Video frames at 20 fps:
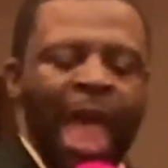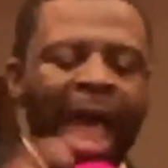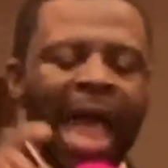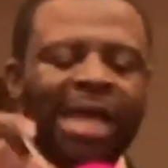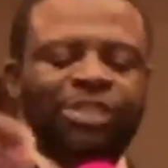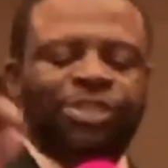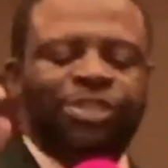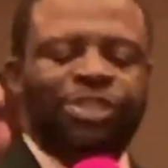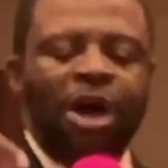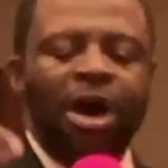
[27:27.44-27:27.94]

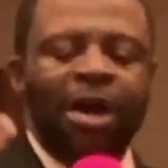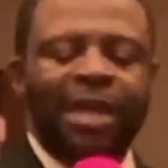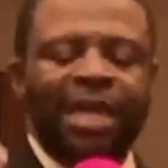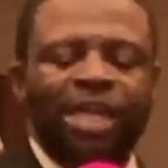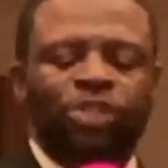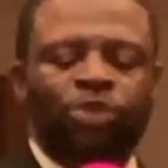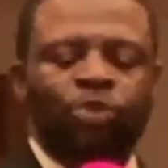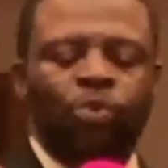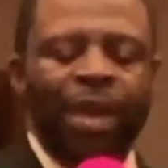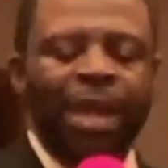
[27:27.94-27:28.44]
I sought
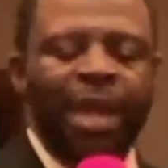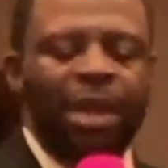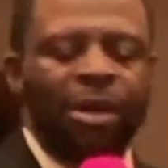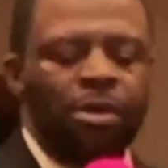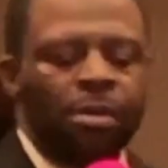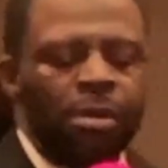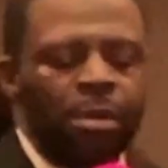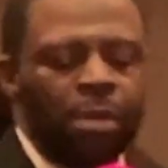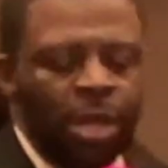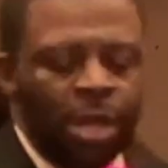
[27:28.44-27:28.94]
his
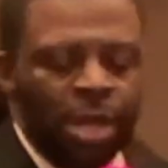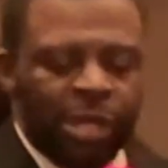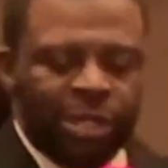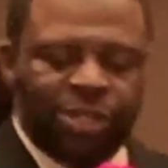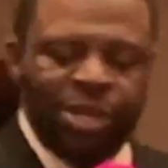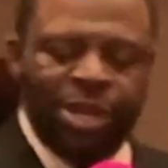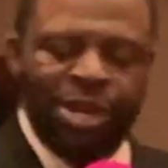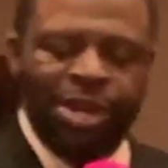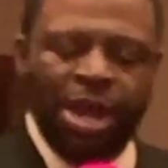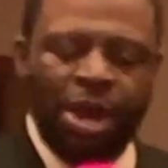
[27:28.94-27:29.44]
will
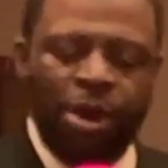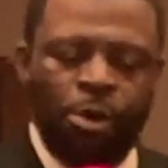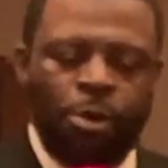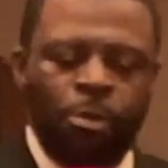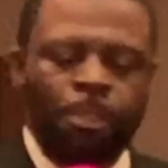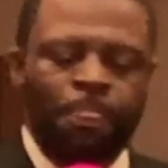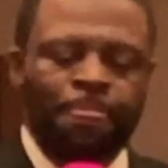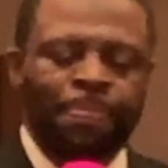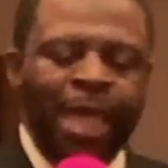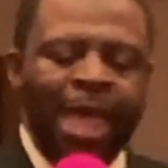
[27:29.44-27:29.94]
to know.